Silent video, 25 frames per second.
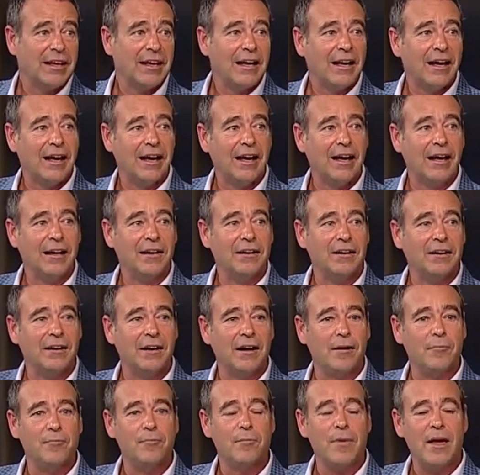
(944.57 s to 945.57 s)
And
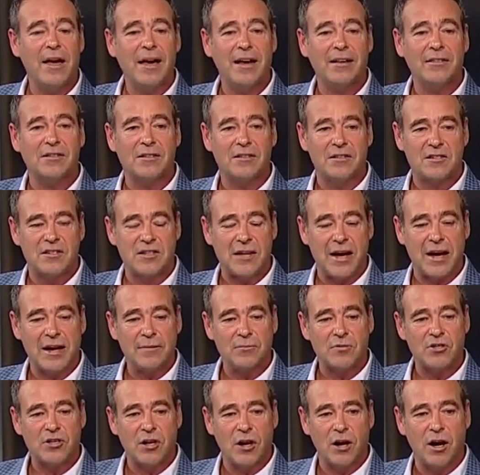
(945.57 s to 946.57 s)
at the
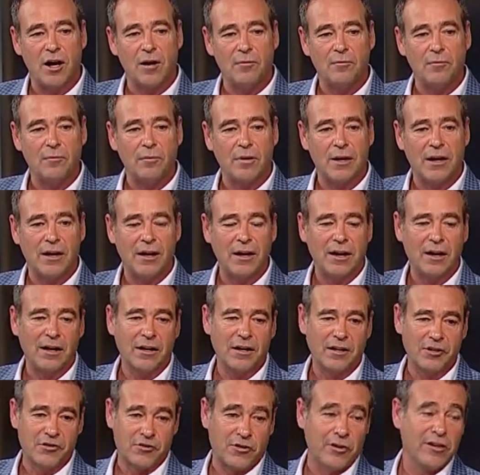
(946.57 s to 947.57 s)
same time,
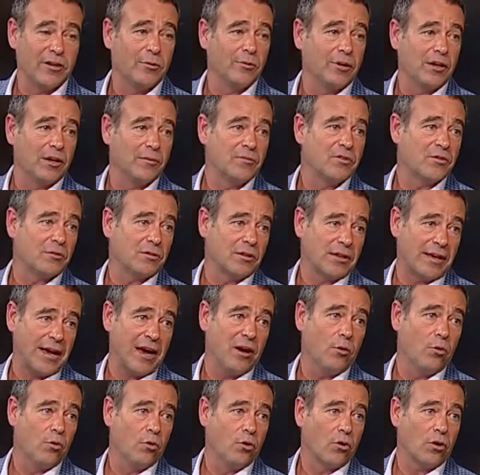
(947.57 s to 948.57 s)
Katrina Williams with
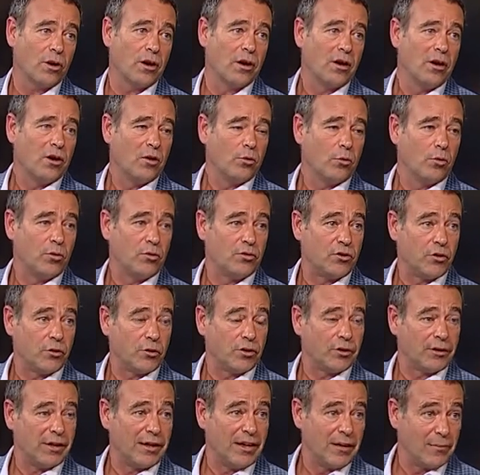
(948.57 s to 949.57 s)
Catwalk was
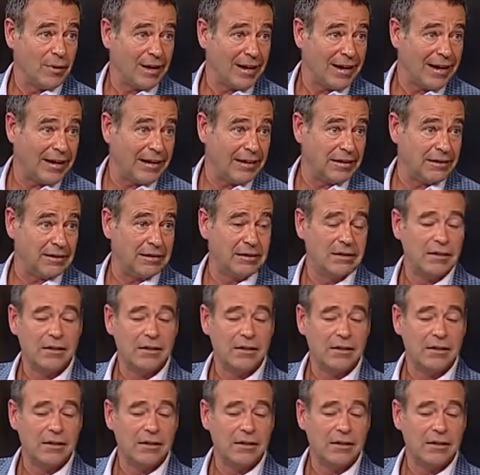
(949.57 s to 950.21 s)
doing the Himalayan